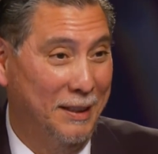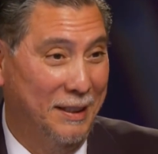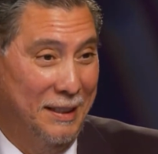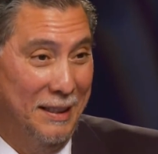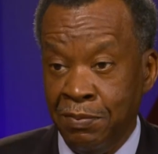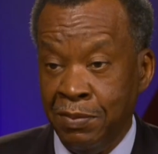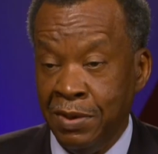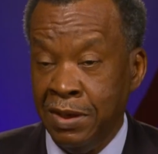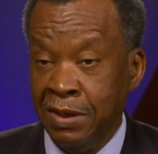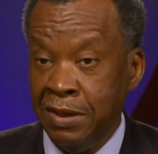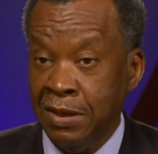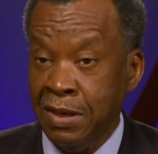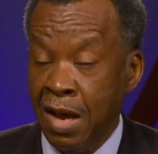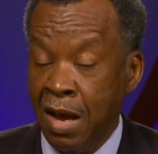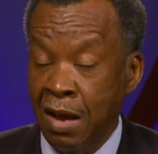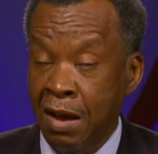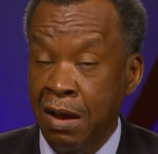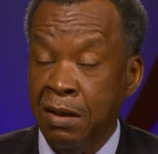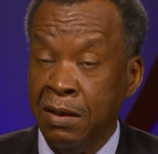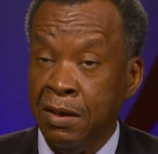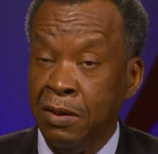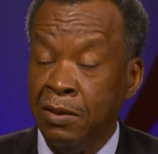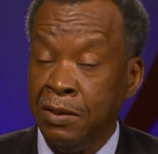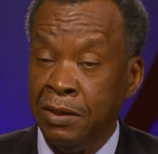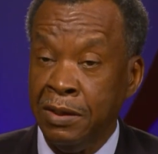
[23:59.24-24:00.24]
But
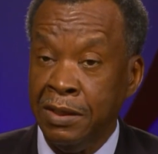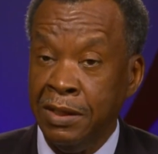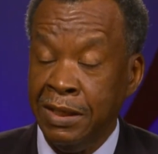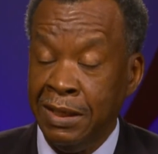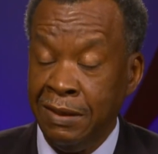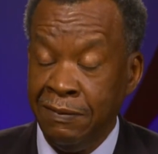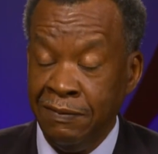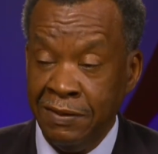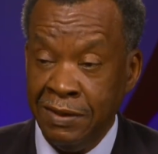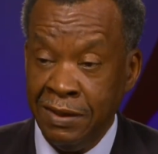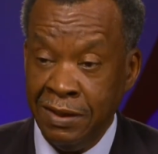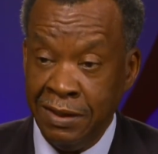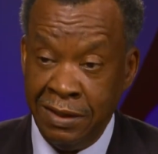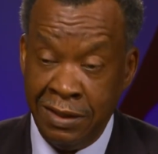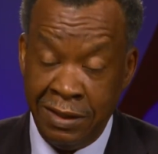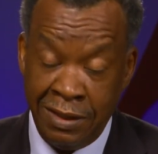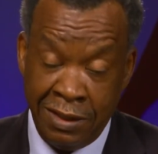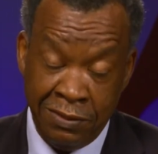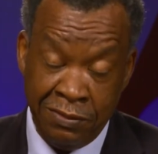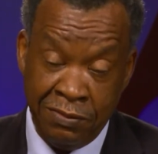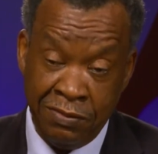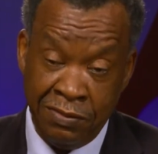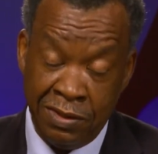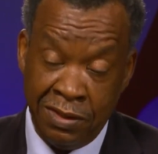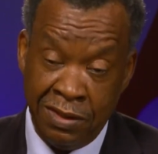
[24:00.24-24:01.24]
not on a heavenly
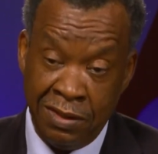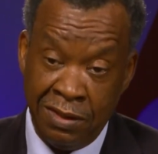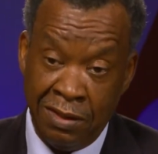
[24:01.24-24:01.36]
interest